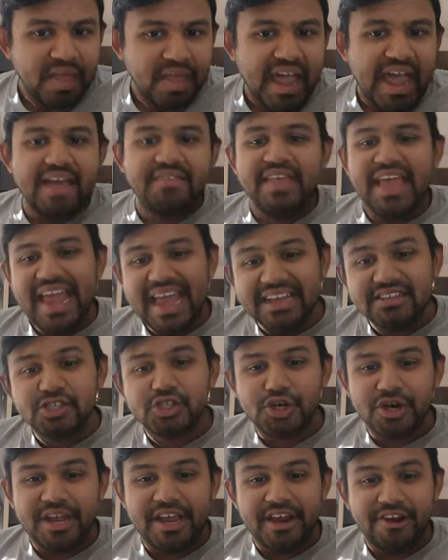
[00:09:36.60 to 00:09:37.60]
And the
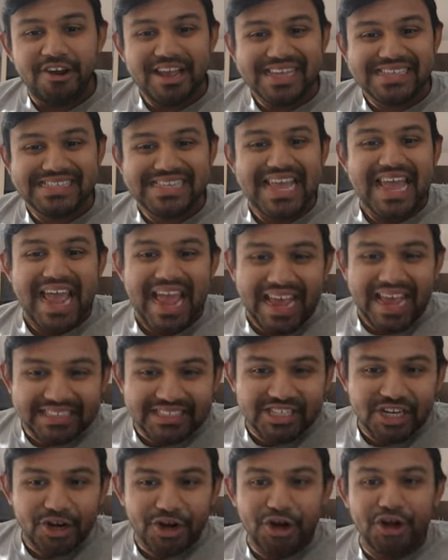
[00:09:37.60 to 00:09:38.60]
answer here is the
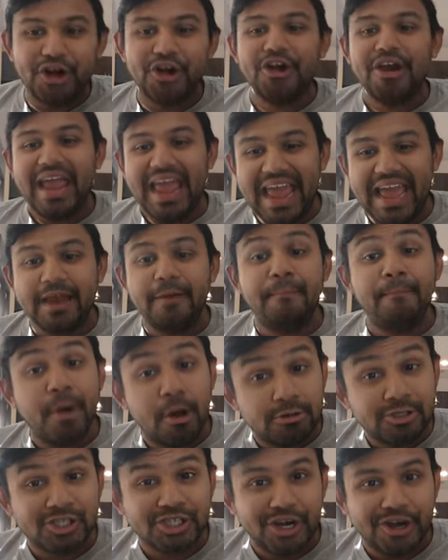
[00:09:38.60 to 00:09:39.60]
anterior and
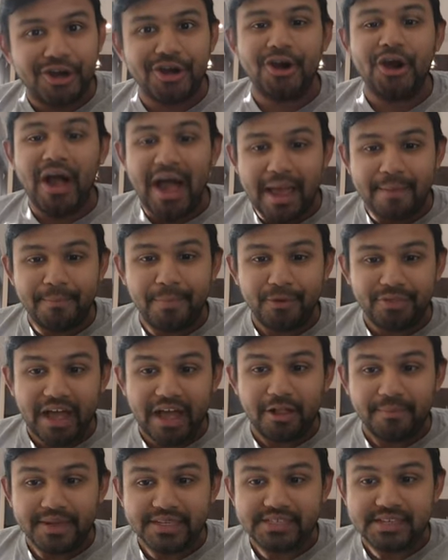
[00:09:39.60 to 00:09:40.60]
posterior
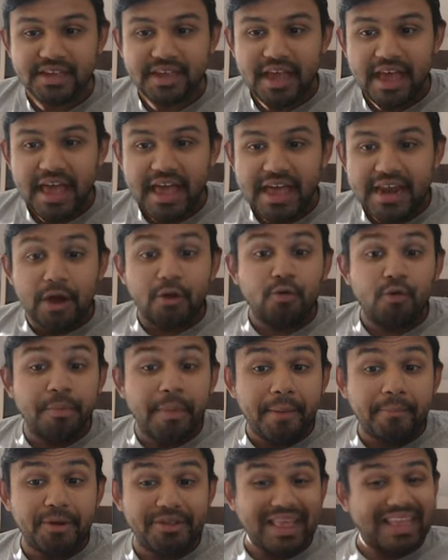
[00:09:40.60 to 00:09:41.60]
hypothalamus. Now
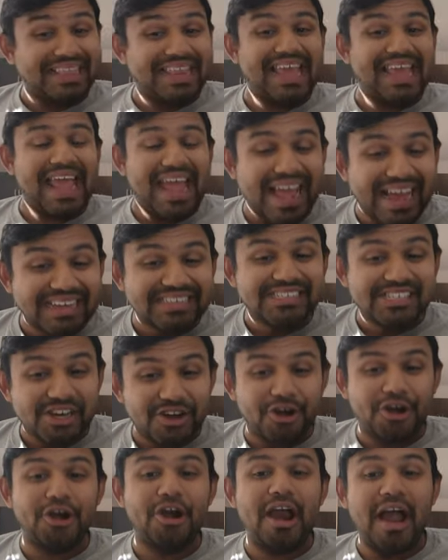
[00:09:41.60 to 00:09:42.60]
remember that the
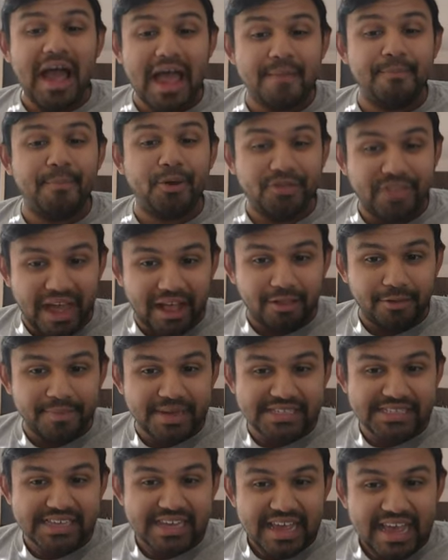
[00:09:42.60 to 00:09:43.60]
anterior
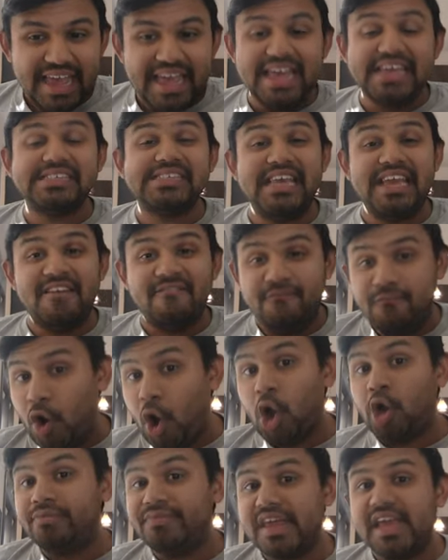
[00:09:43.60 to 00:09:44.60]
hypothalamus is
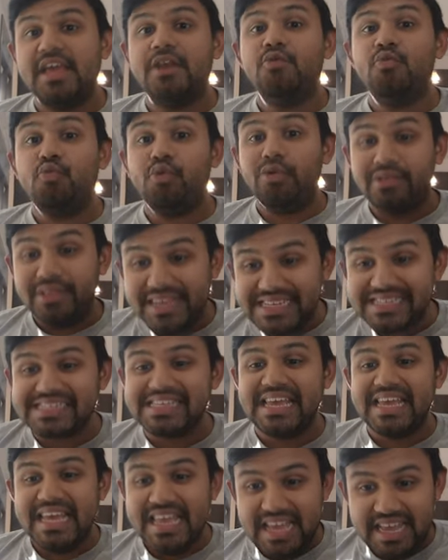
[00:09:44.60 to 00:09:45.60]
involved in
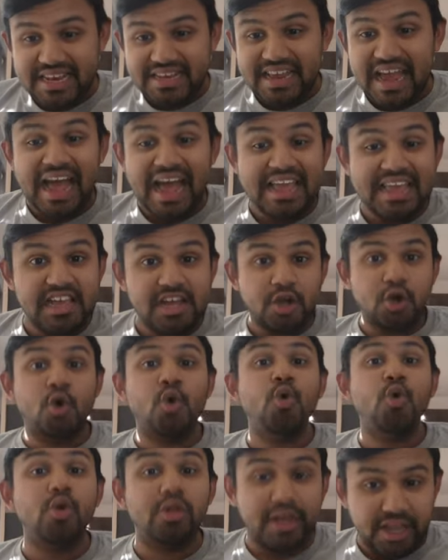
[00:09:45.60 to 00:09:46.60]
releasing heat, that is
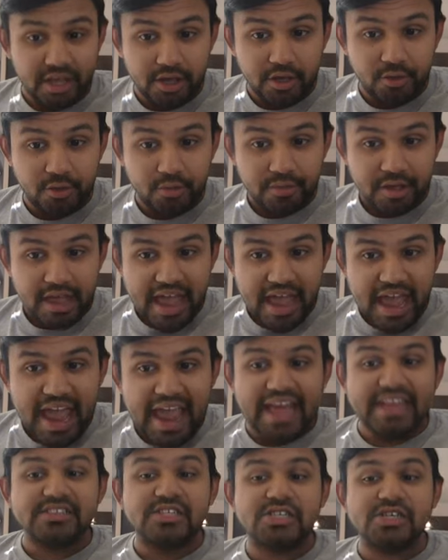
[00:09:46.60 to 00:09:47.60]
cooling you.
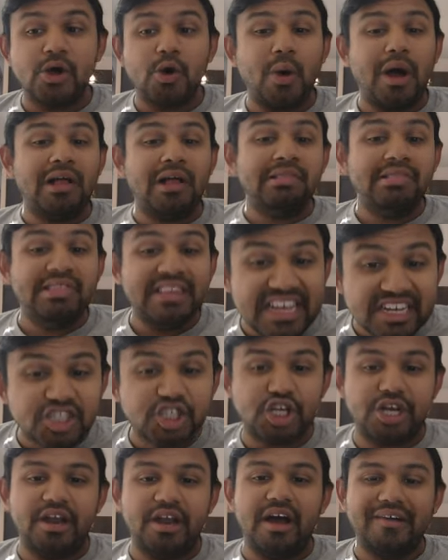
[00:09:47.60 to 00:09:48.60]
And so a
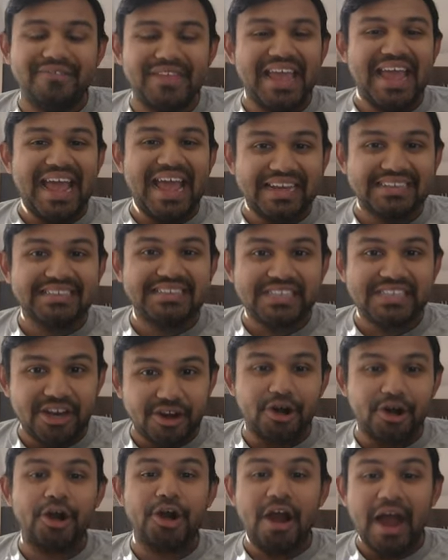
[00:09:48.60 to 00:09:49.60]
lesion of the
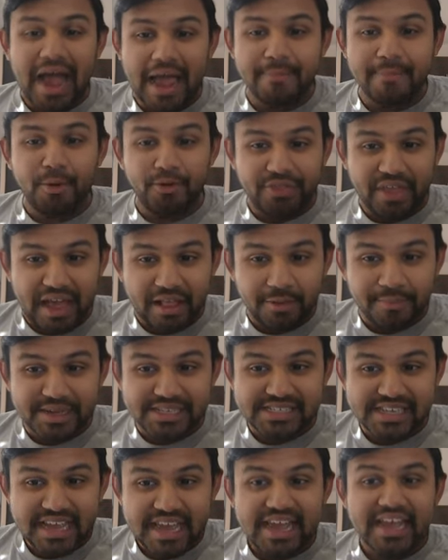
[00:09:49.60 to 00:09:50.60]
anterior
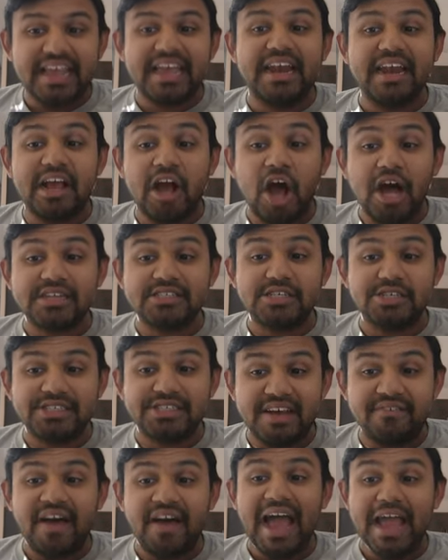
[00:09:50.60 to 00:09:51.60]
hypothalamus can cause you to
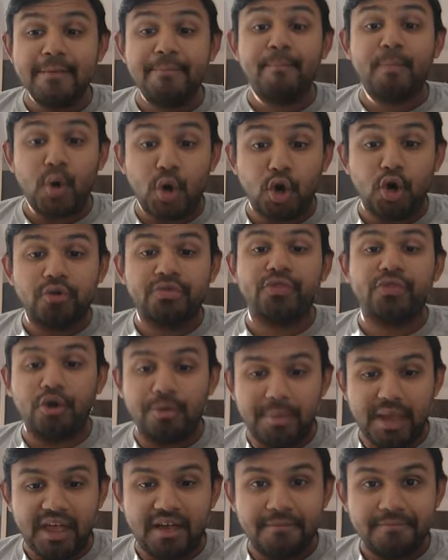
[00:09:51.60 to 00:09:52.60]
have
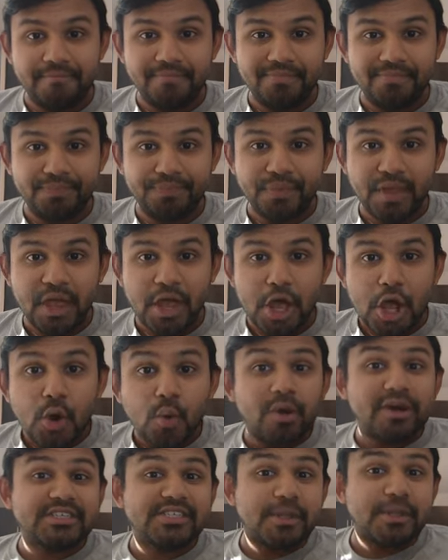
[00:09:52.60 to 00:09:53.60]
hyperthermia.
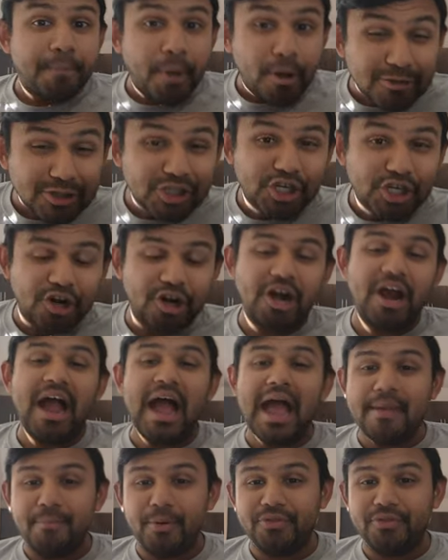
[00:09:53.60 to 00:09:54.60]
Whereas the posterior
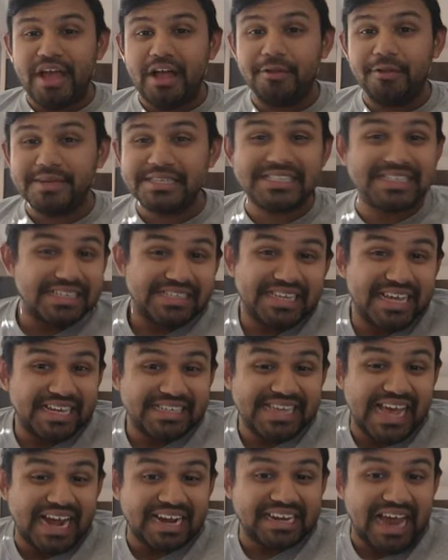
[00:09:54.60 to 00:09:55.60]
hypothalamus does the
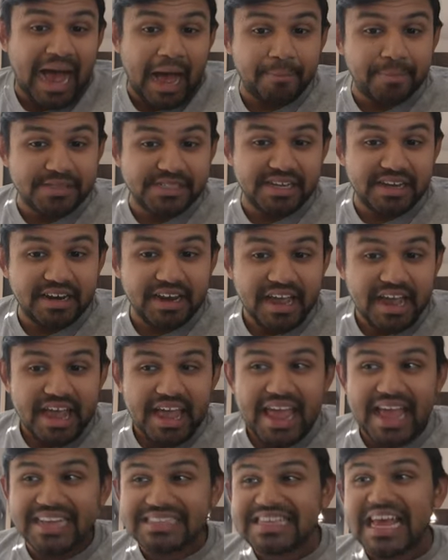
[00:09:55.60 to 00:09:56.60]
exact opposite.
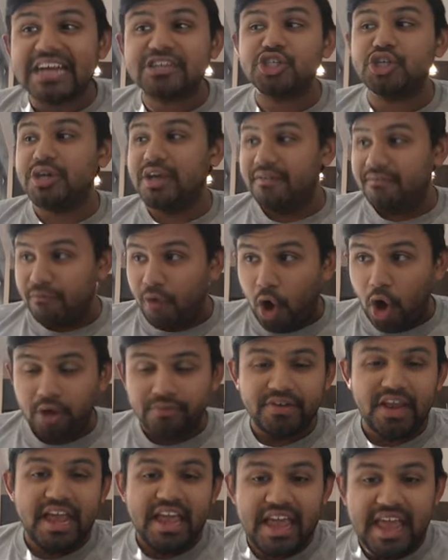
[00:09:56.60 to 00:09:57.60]
It's actually
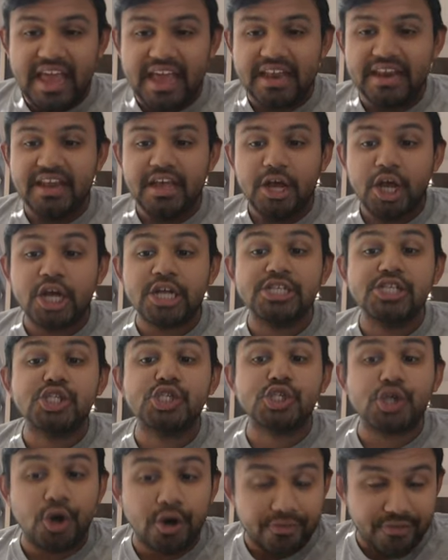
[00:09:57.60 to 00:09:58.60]
involved in
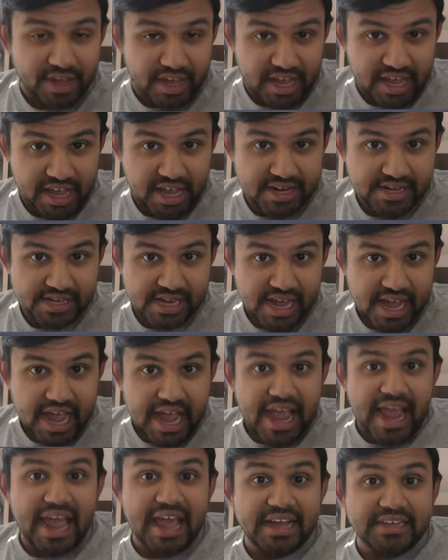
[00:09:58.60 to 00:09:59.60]
conserving heat,
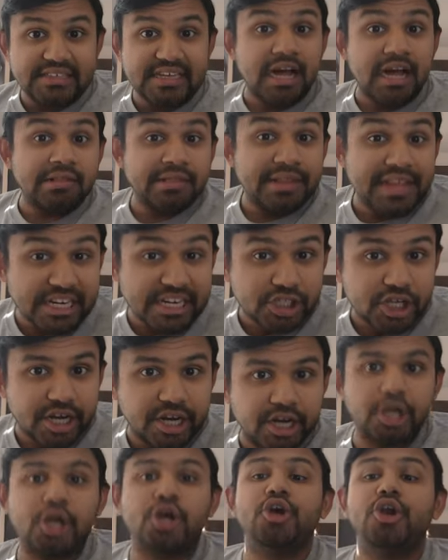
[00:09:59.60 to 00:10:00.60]
and a
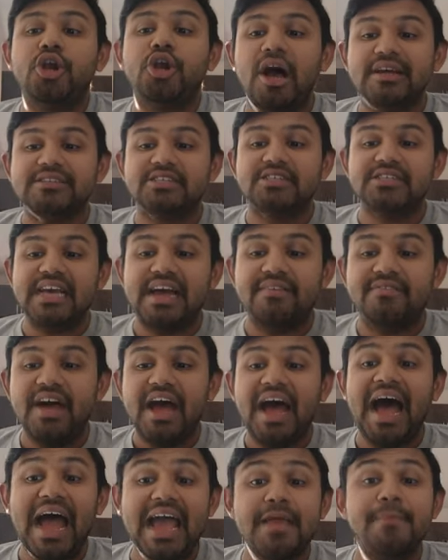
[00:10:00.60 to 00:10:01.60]
lesion could cause you to have
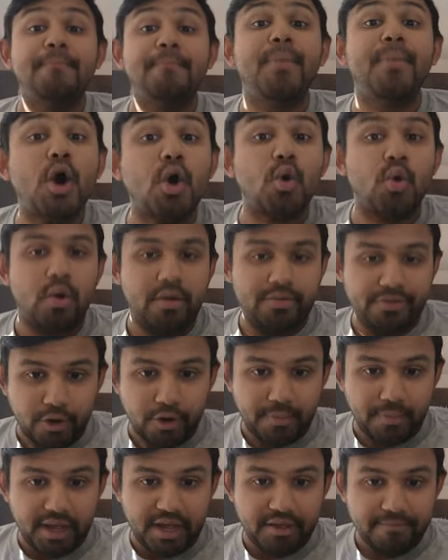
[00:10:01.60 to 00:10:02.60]

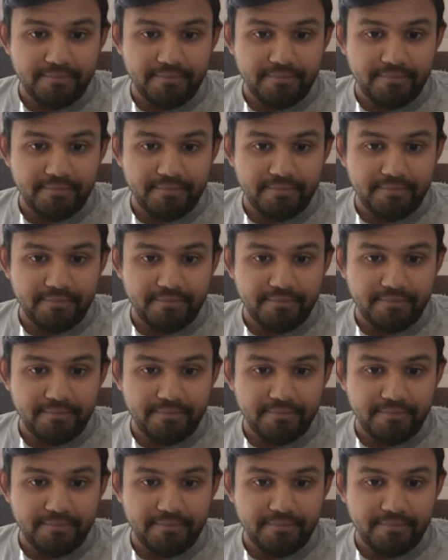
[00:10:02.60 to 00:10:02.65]
hypothermia.